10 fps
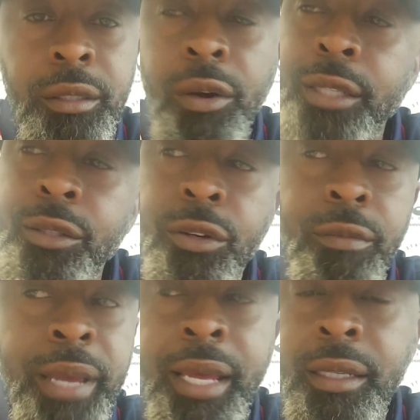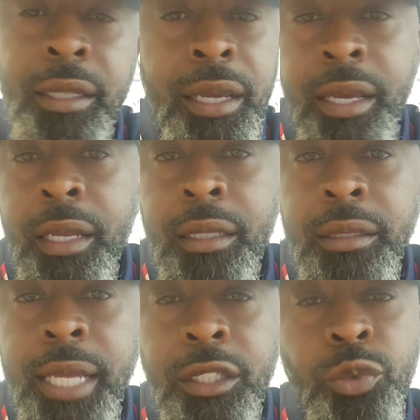So I told him, man,
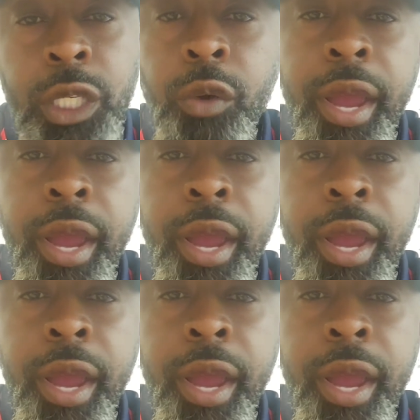take this with a